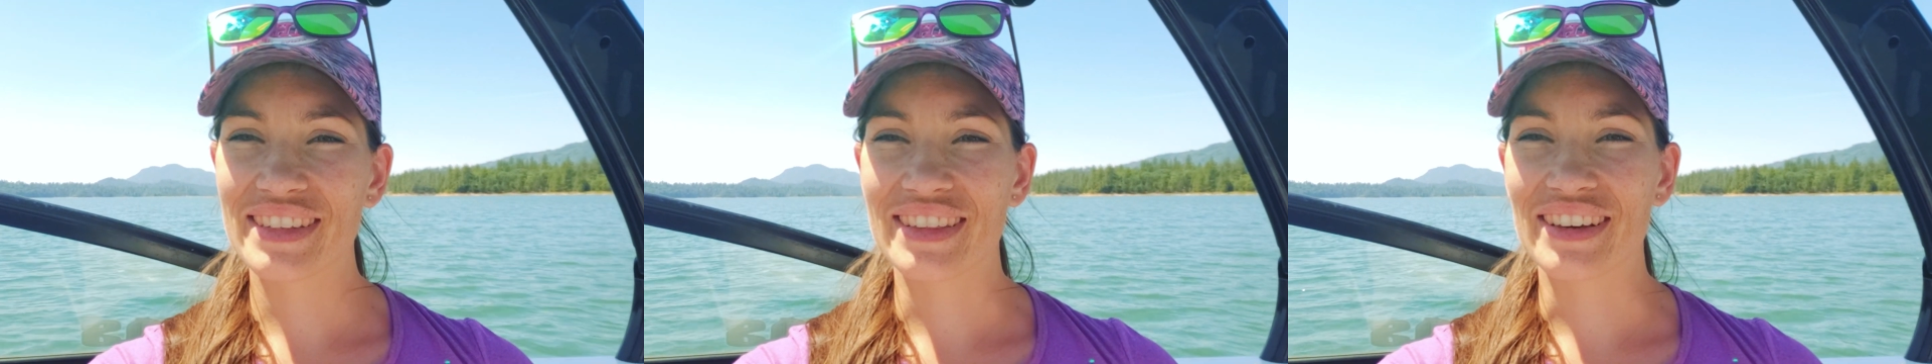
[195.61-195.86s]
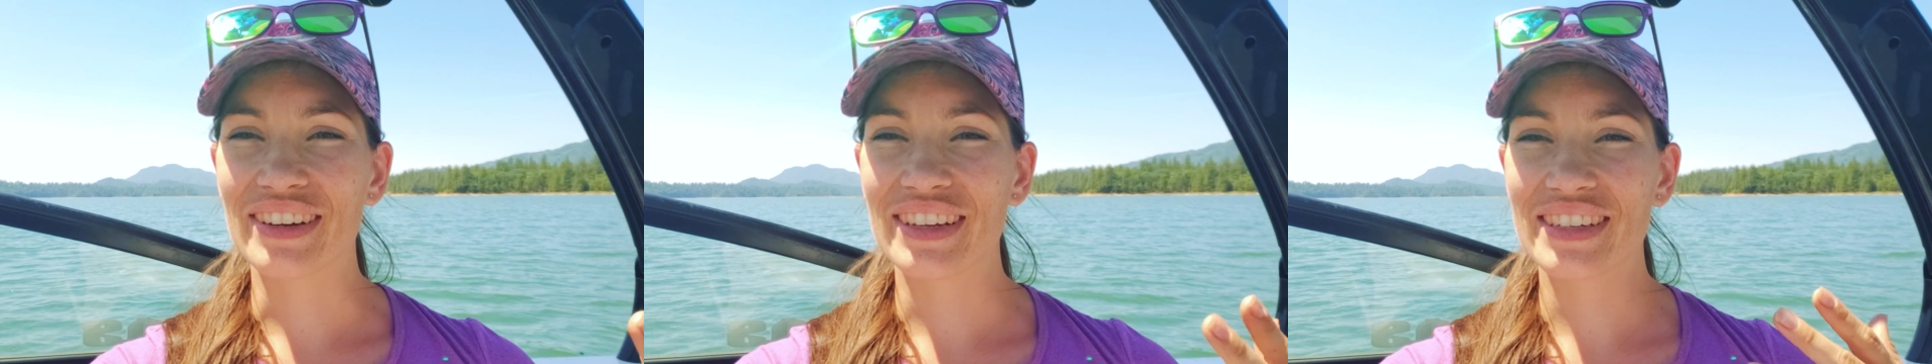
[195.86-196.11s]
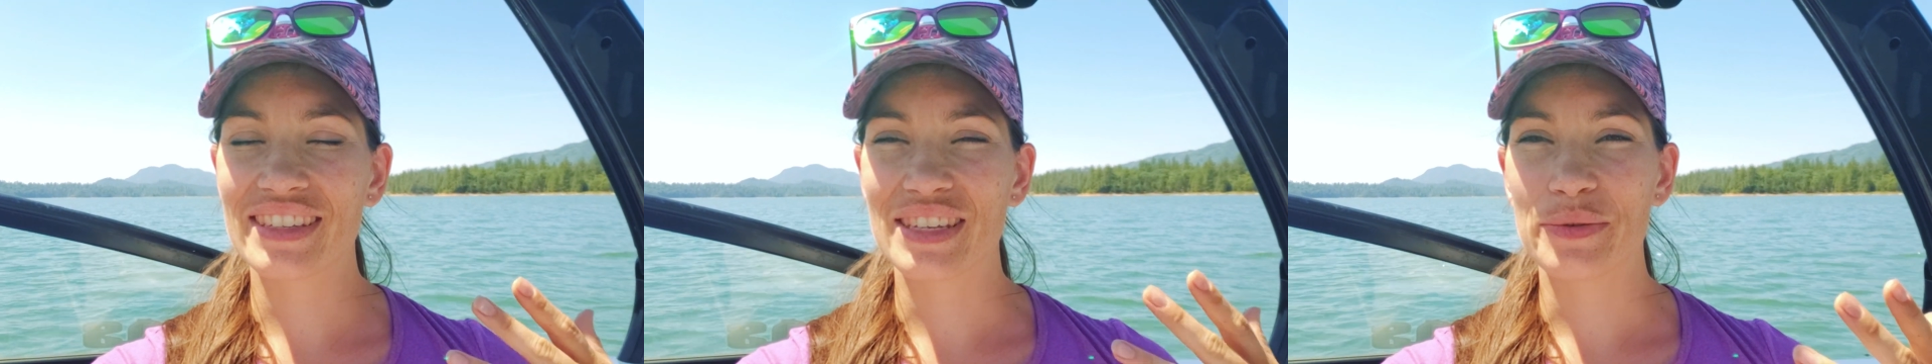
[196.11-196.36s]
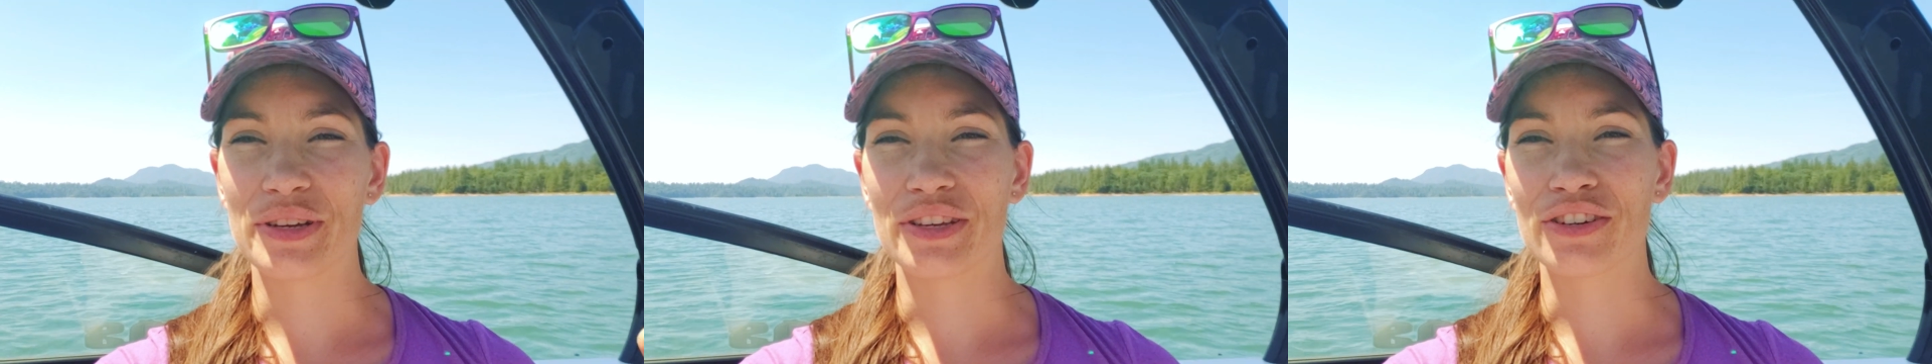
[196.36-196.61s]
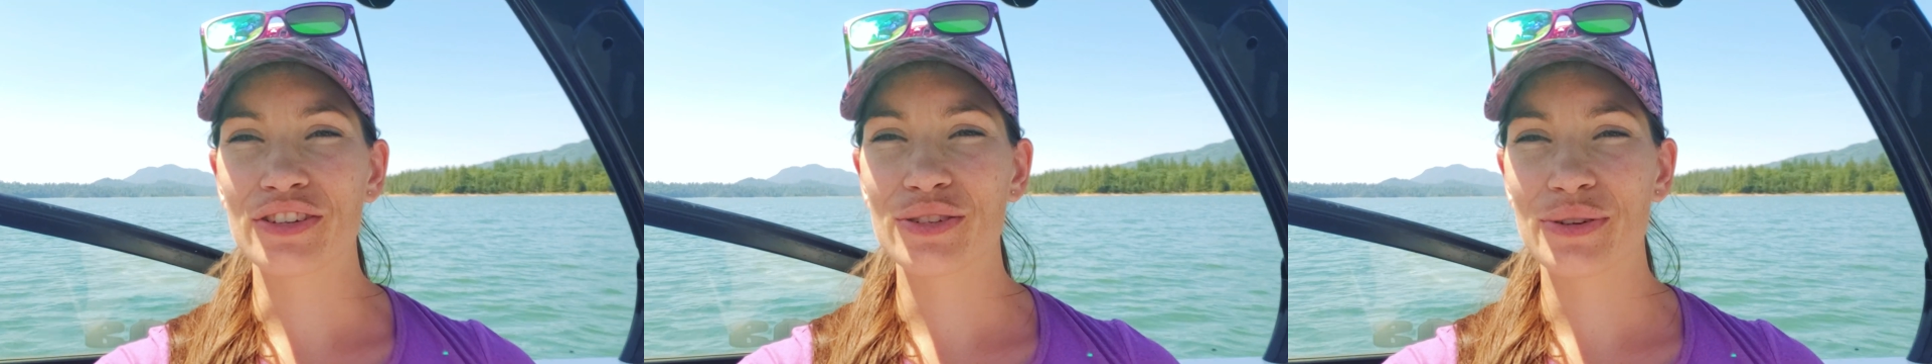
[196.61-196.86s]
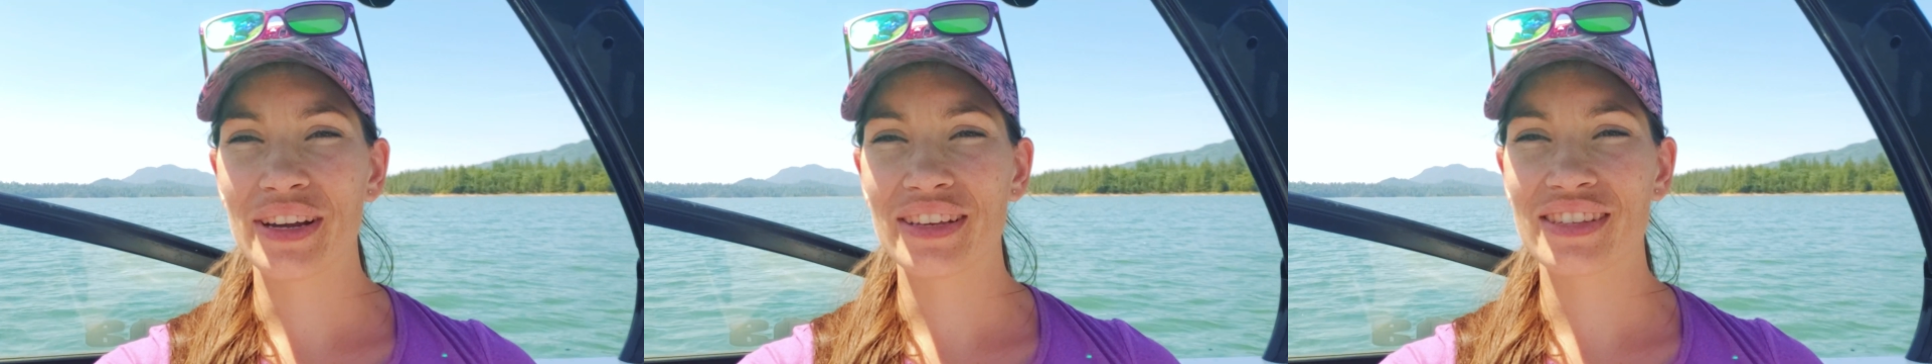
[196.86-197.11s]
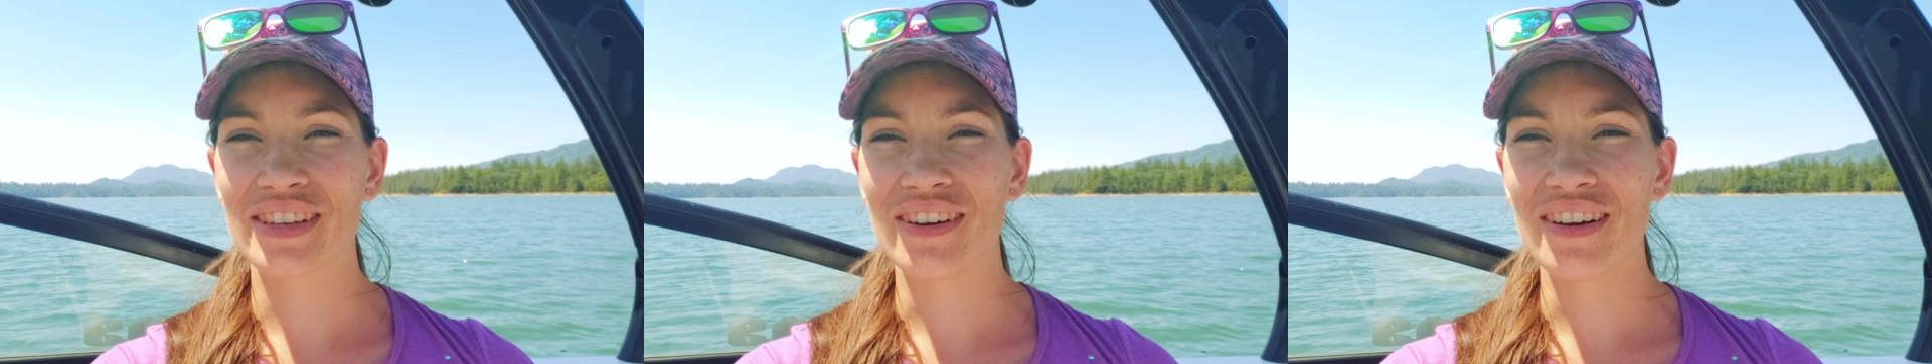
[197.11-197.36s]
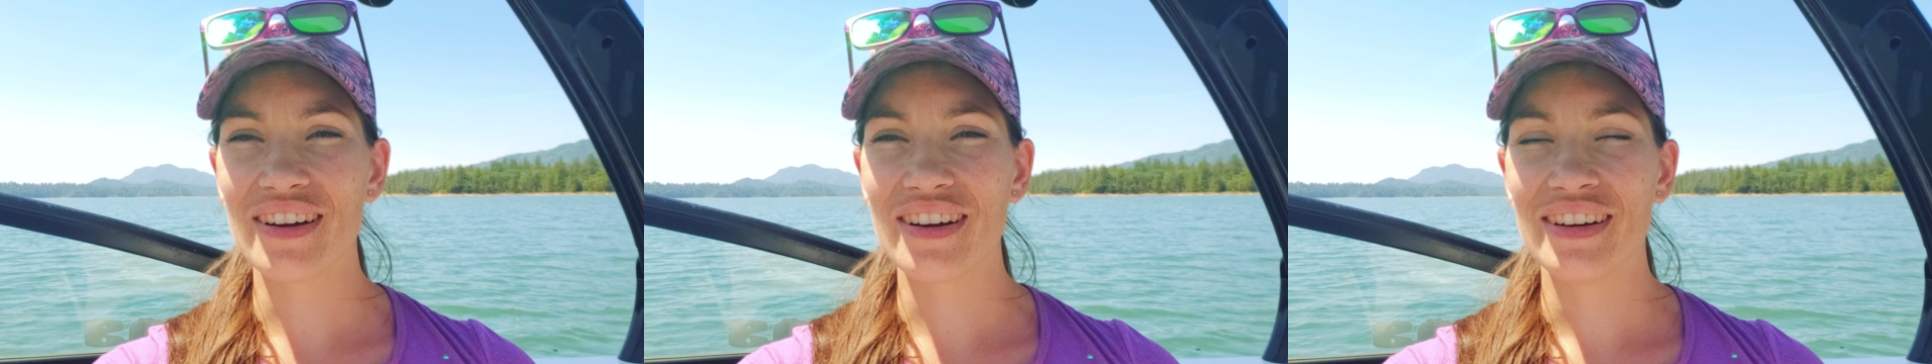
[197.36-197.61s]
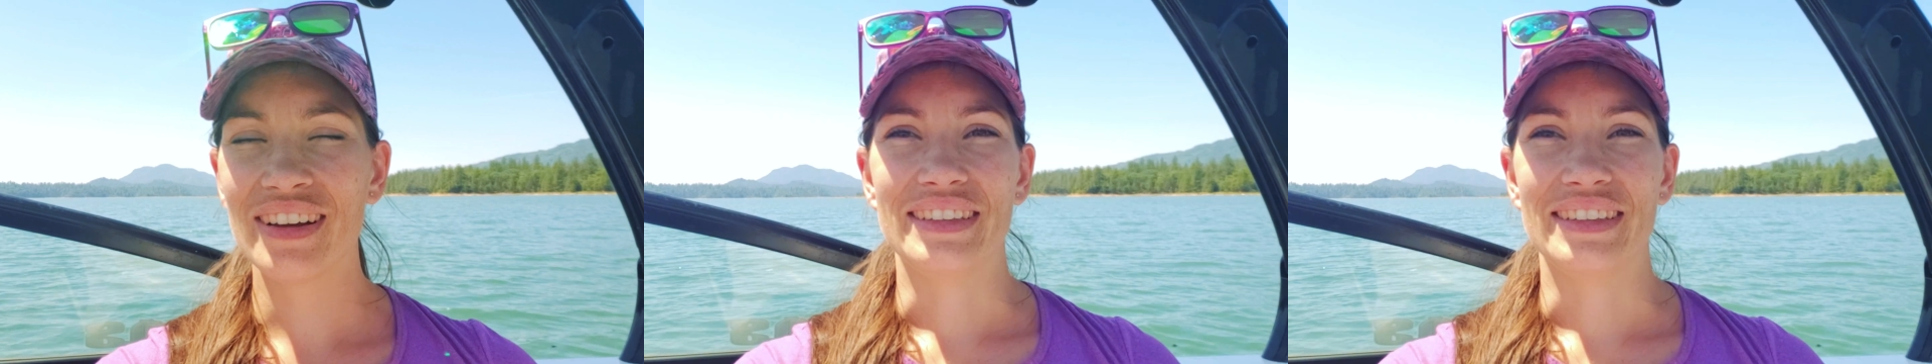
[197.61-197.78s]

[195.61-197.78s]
and they'll get to see what your strengths are.